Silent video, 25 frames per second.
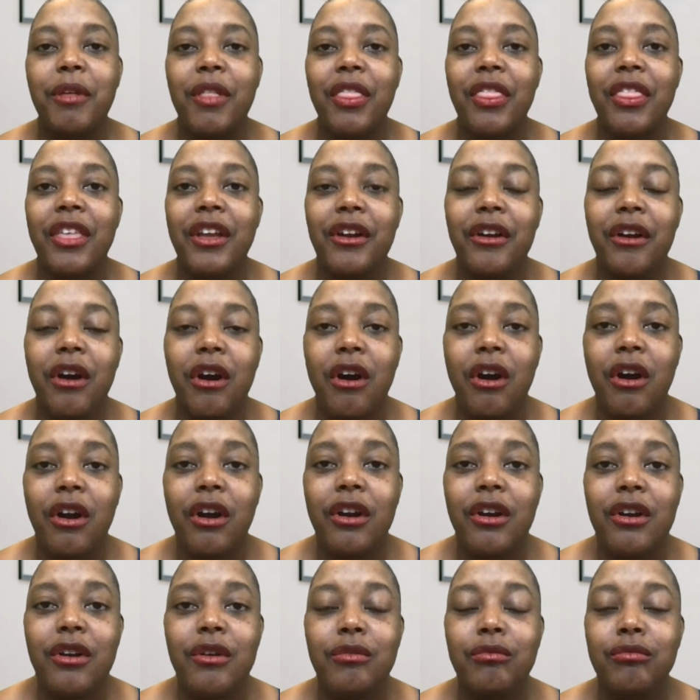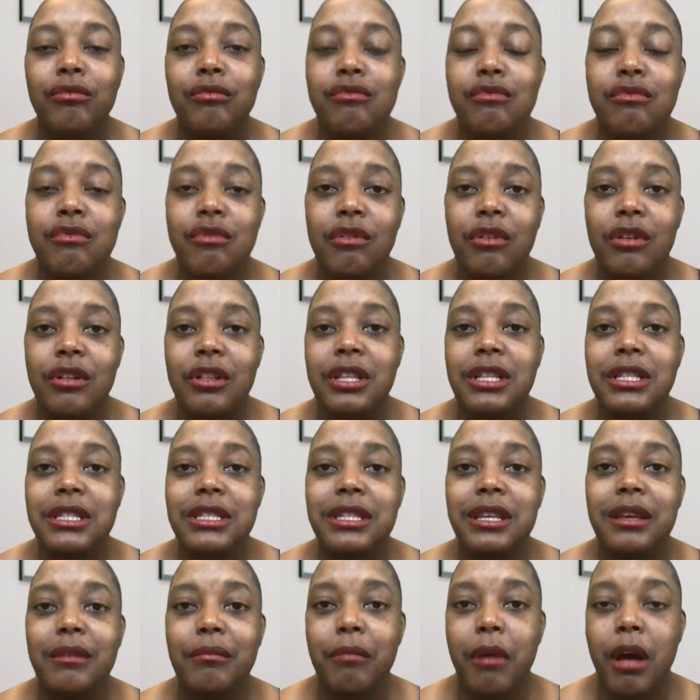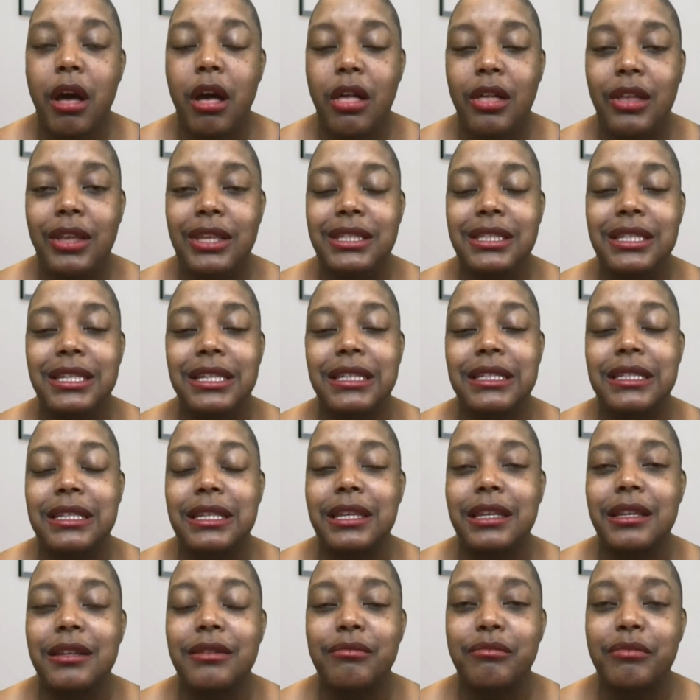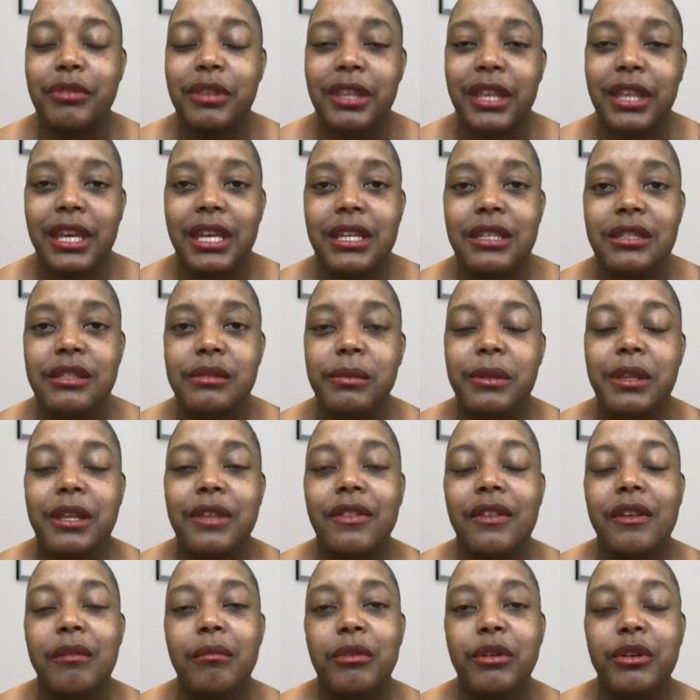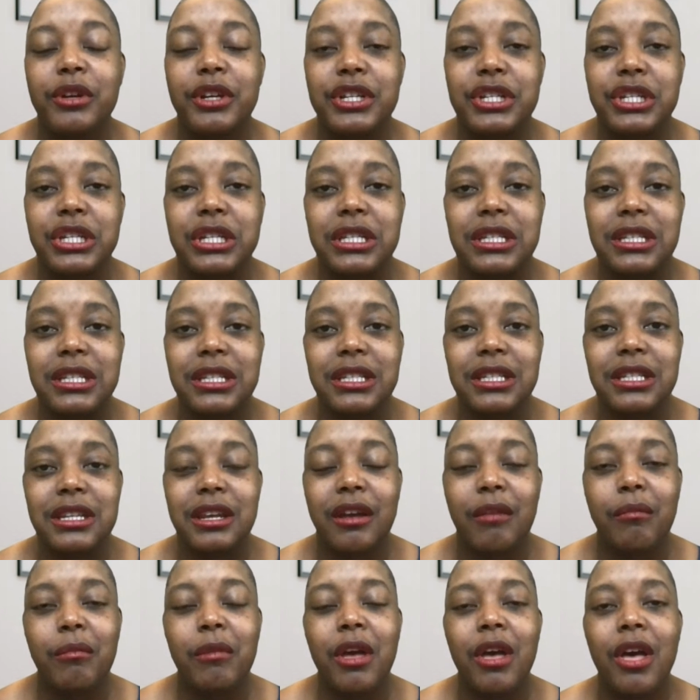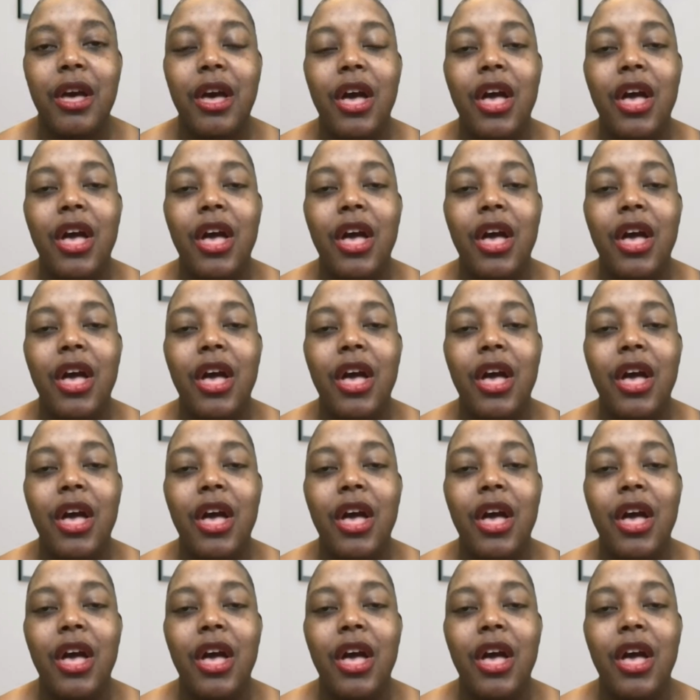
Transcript: there are rules and policies in place within the immigration system